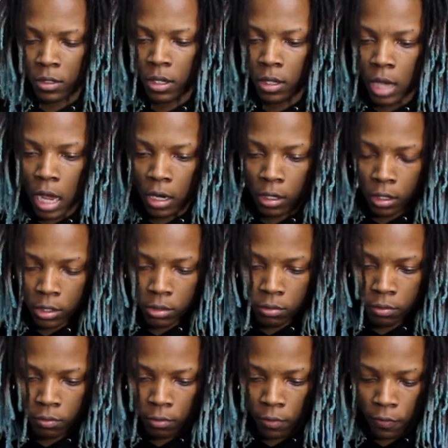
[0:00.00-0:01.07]
It kind of looks
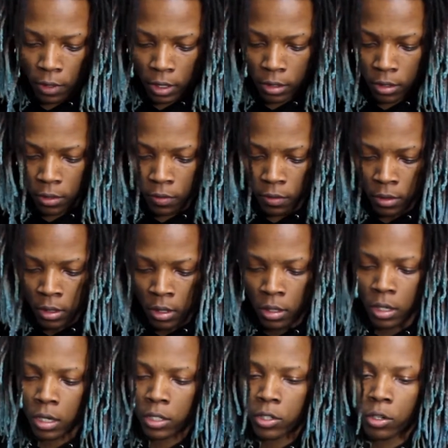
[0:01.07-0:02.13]
reflective.
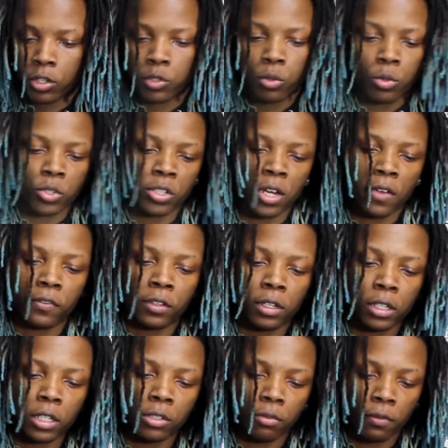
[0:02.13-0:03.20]
Yeah, so the swoosh
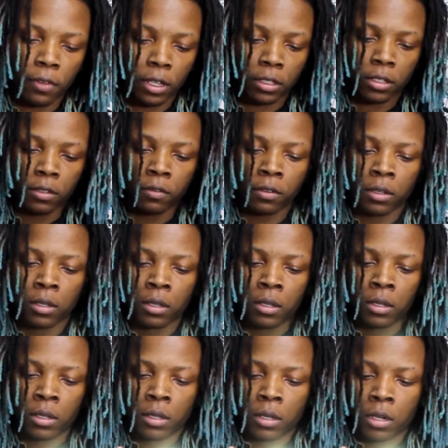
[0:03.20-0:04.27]
definitely is reflective,
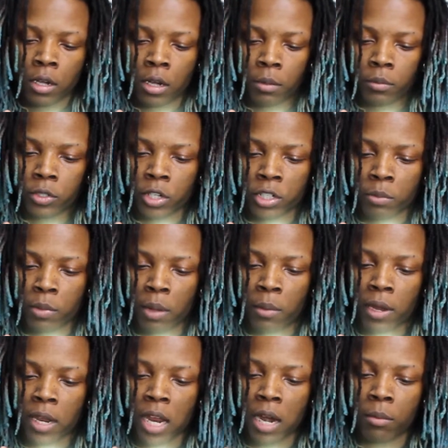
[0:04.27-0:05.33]
judging by
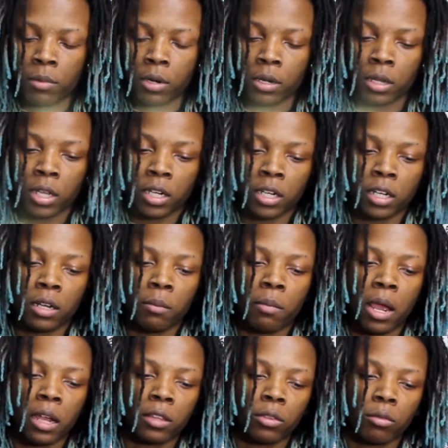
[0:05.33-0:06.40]
my camera, and then the
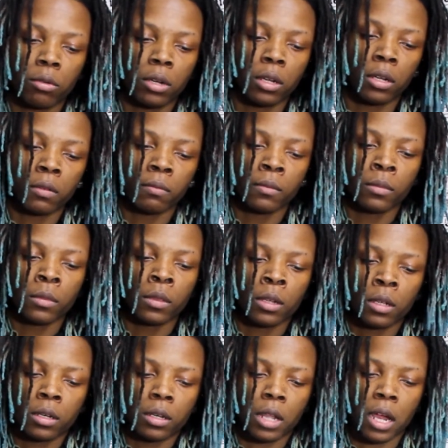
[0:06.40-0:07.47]
back 3
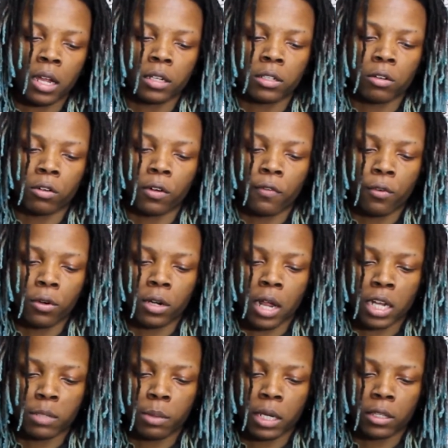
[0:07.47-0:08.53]
dots, or the 4
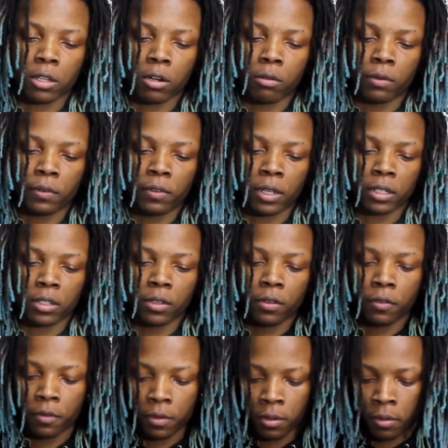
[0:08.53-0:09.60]
dots back there, are reflective.